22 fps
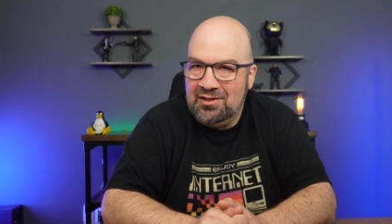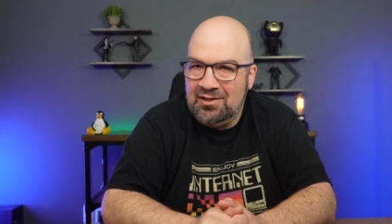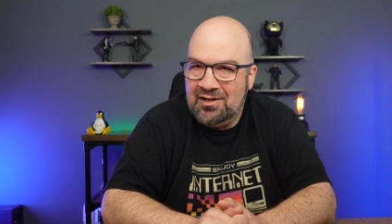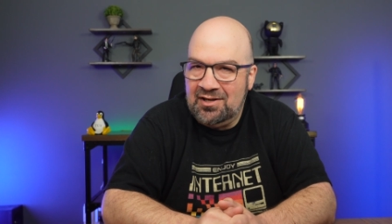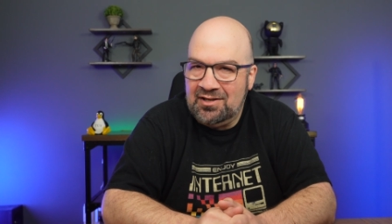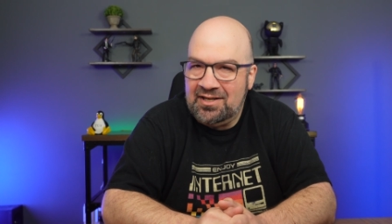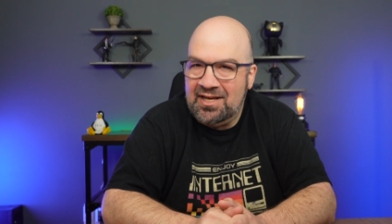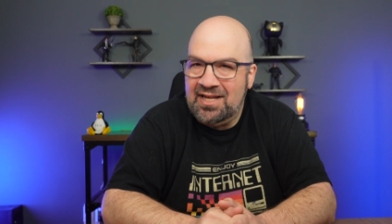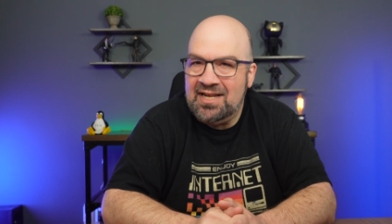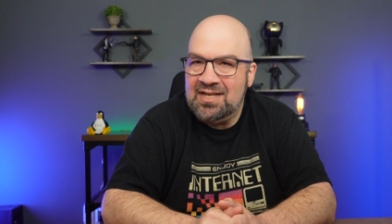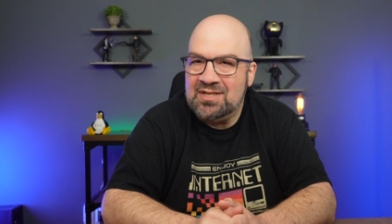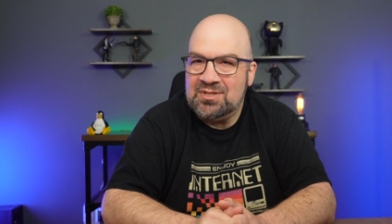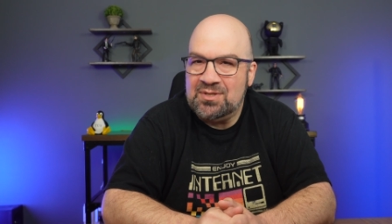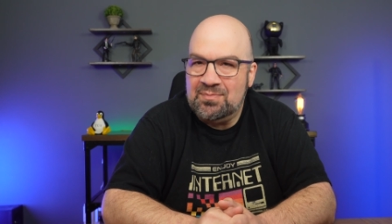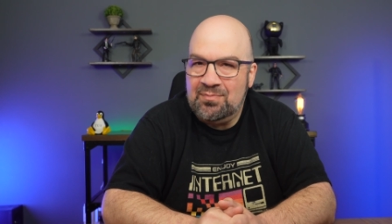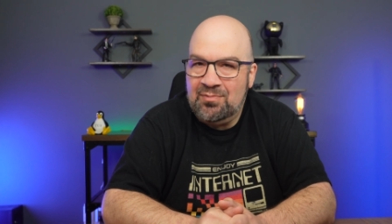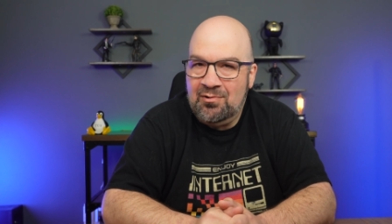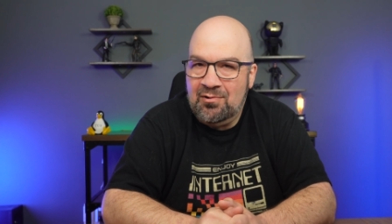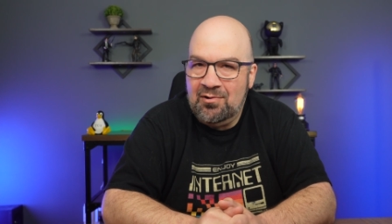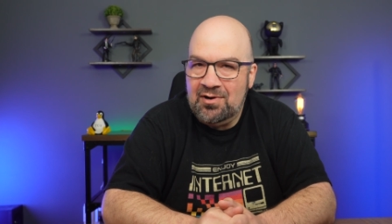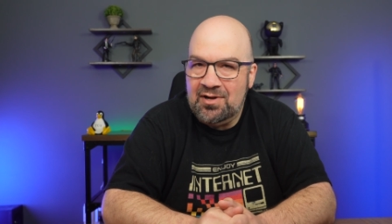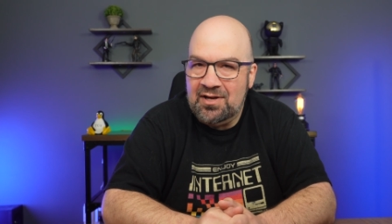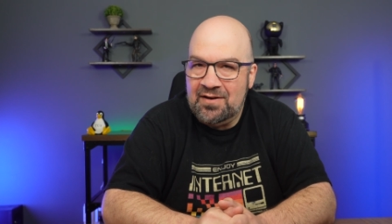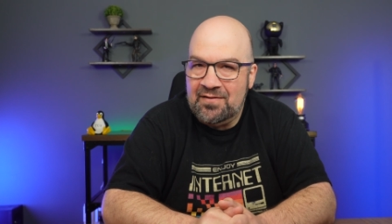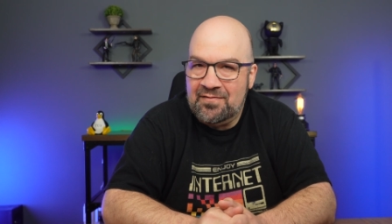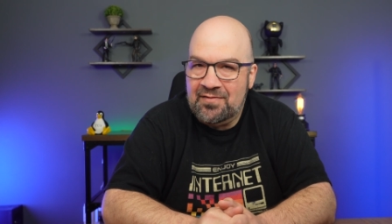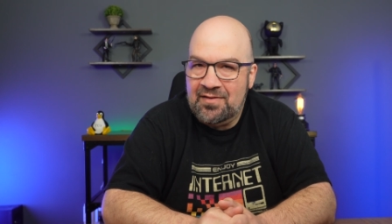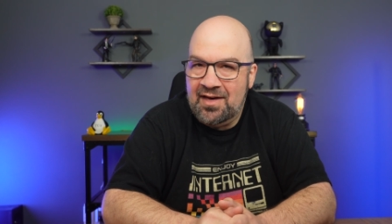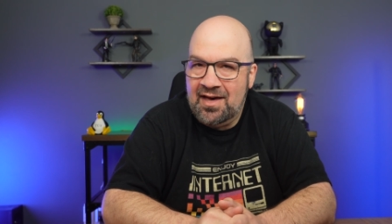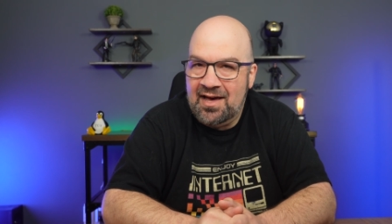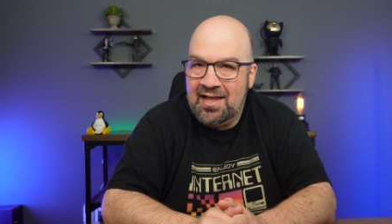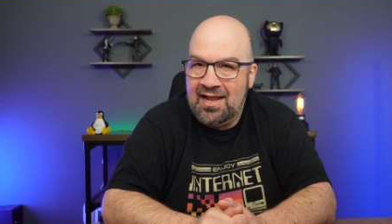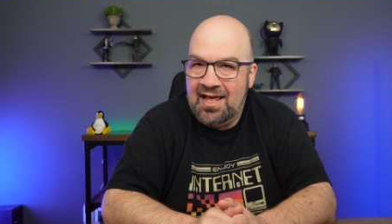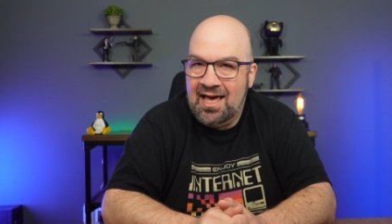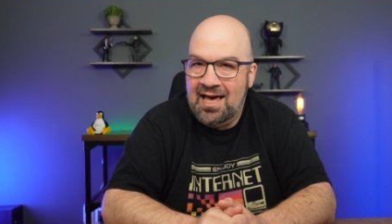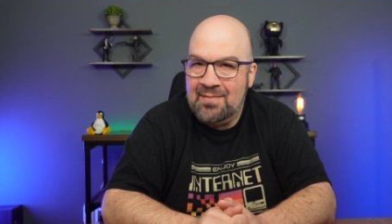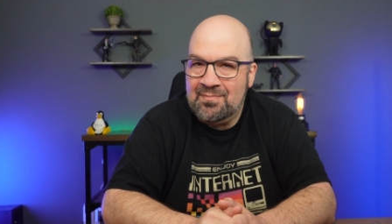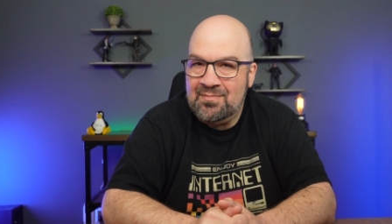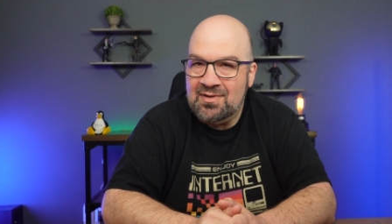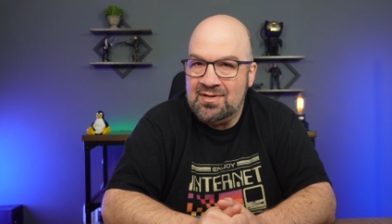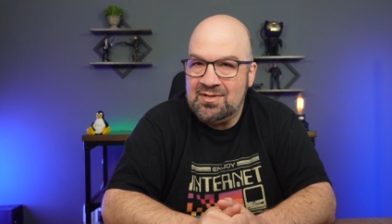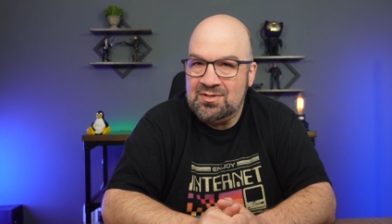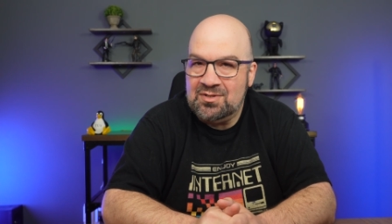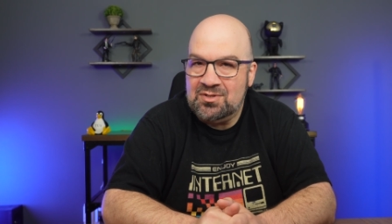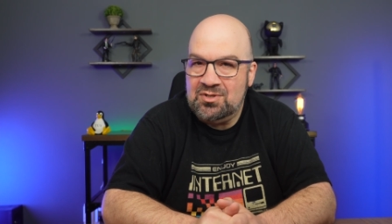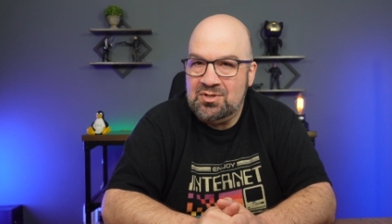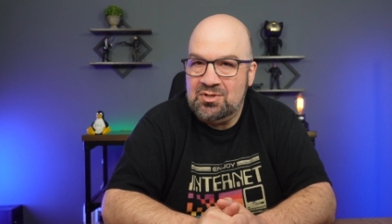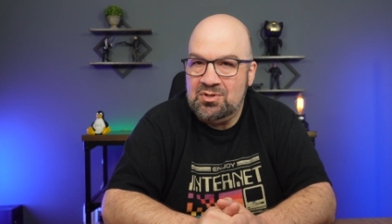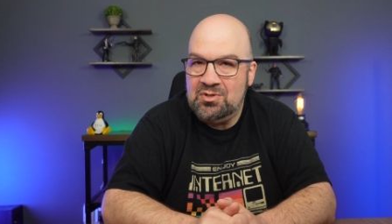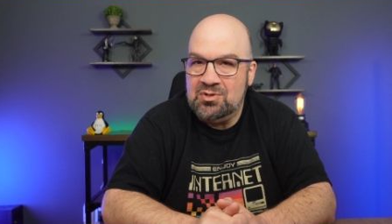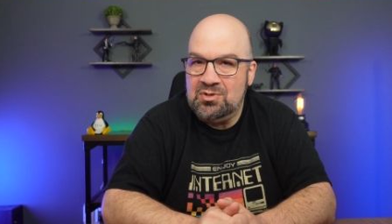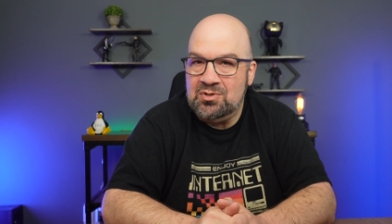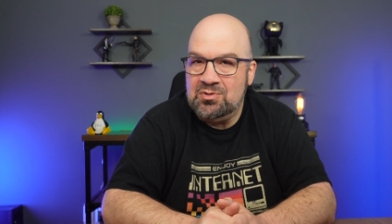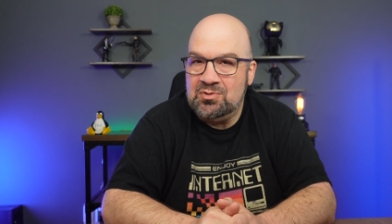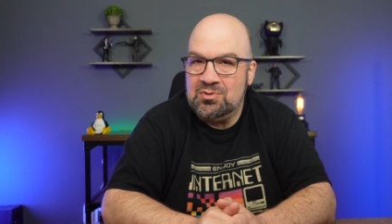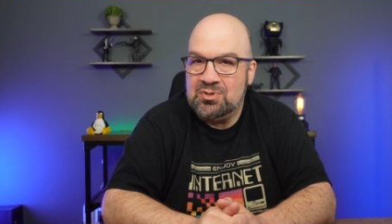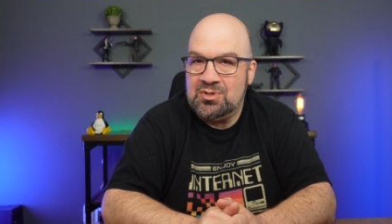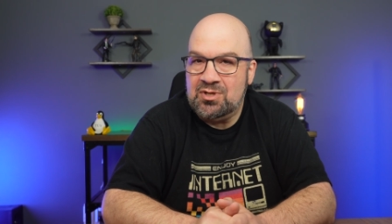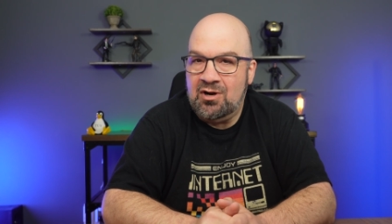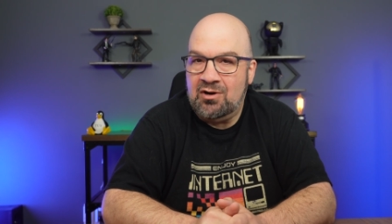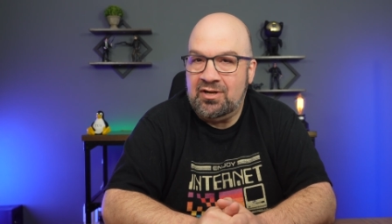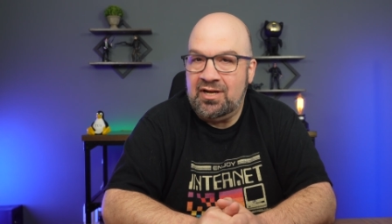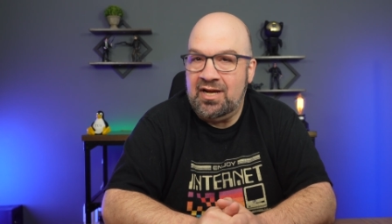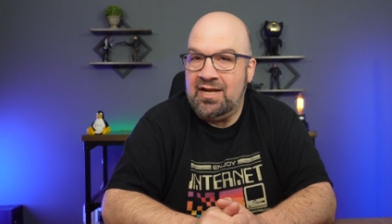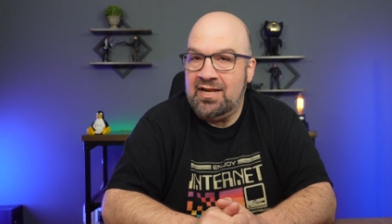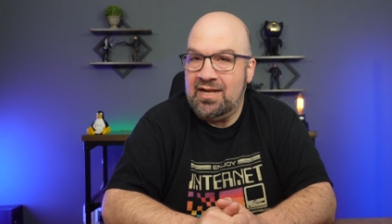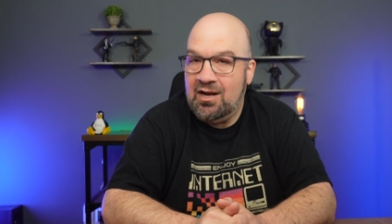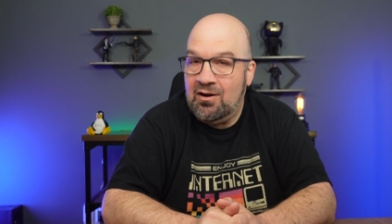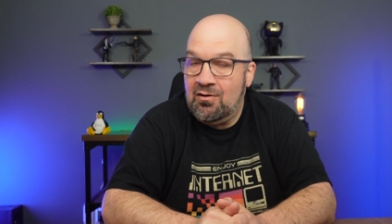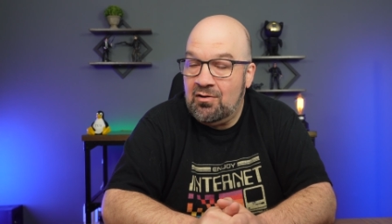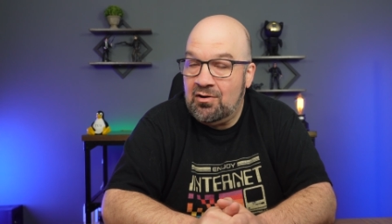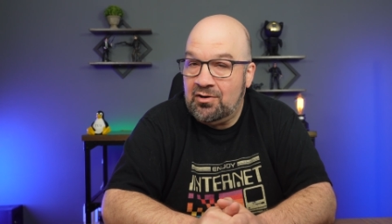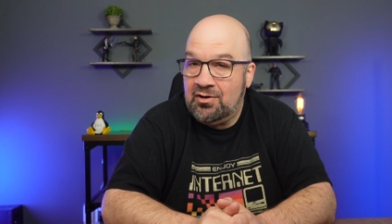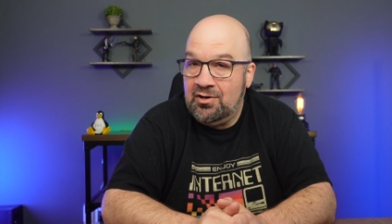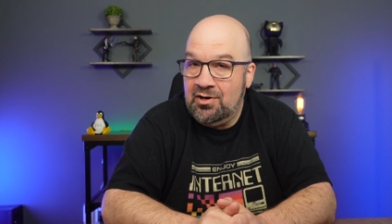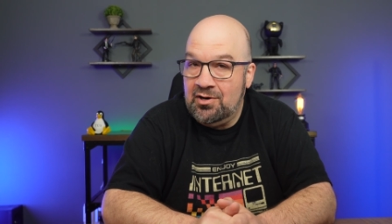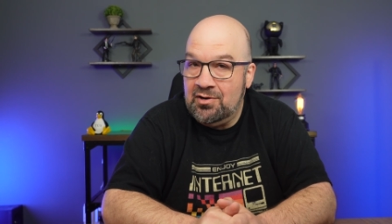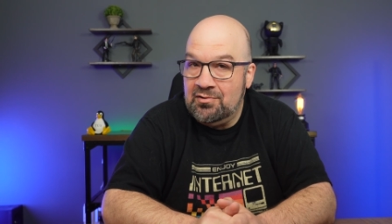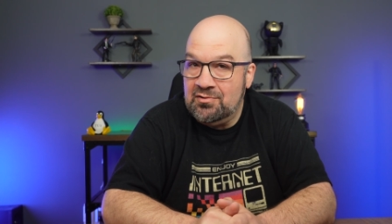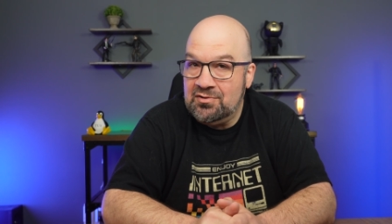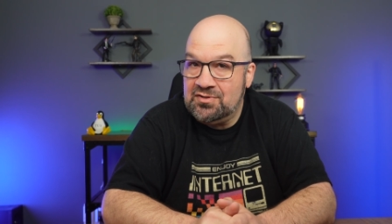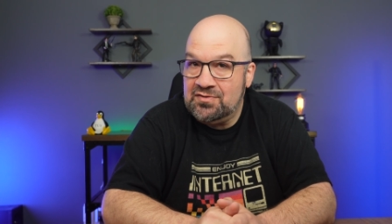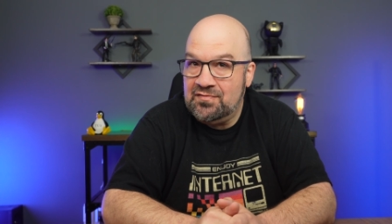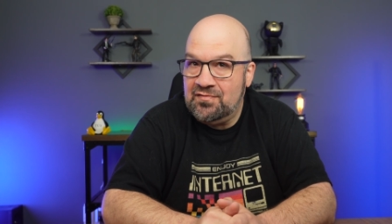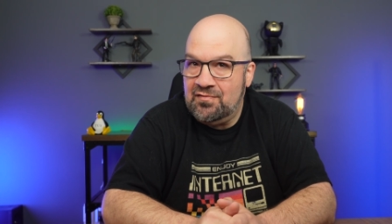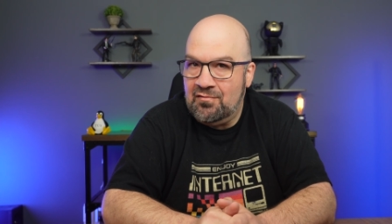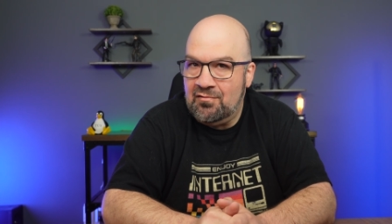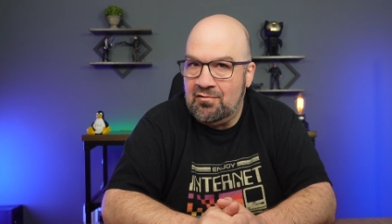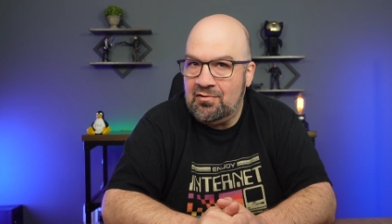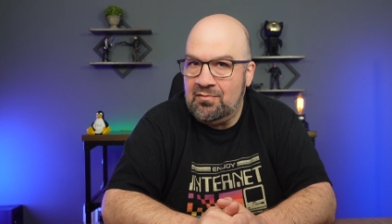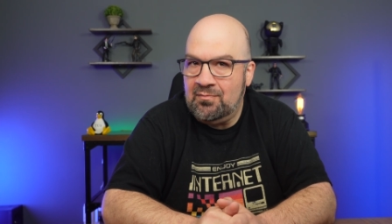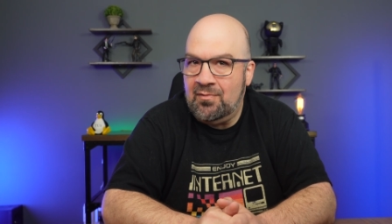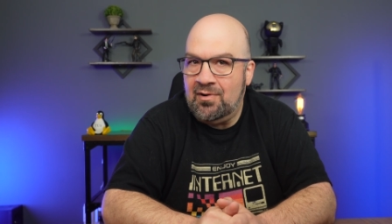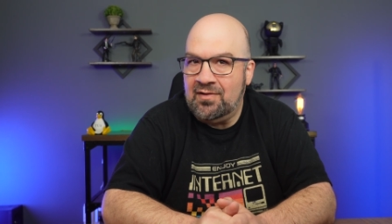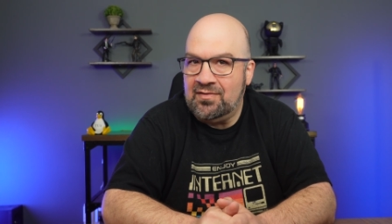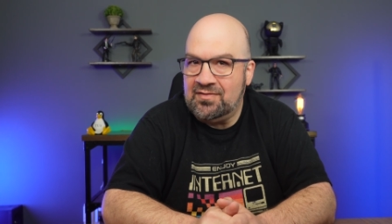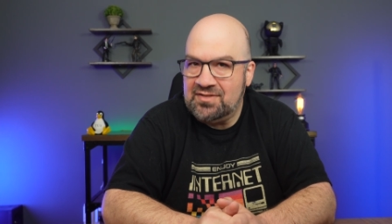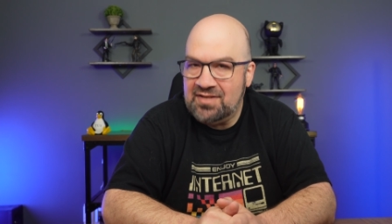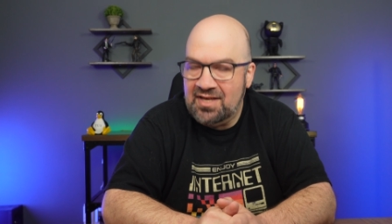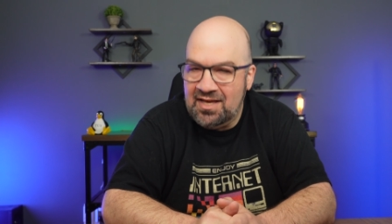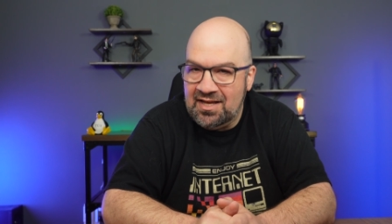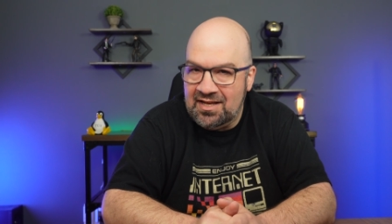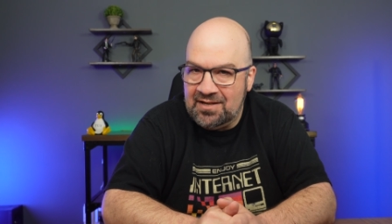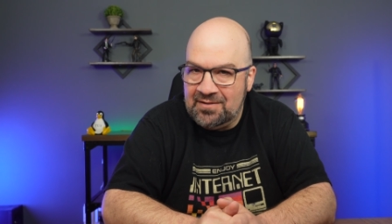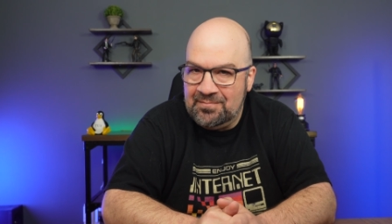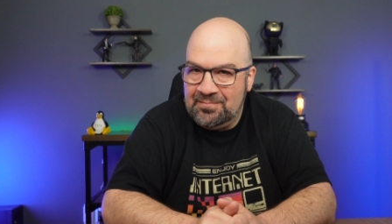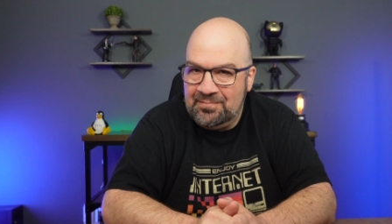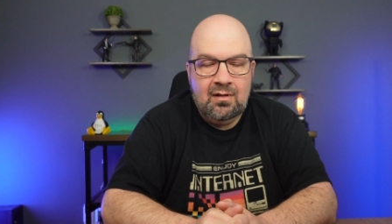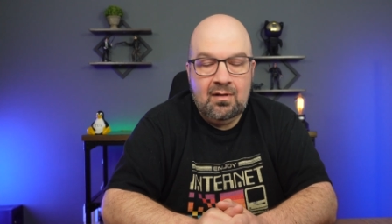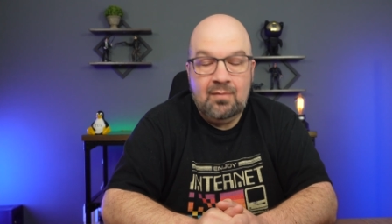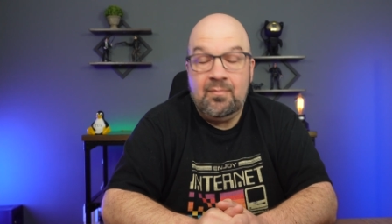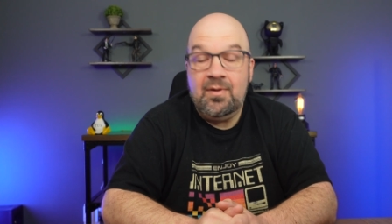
luck getting support if that happens to start getting error codes for months in.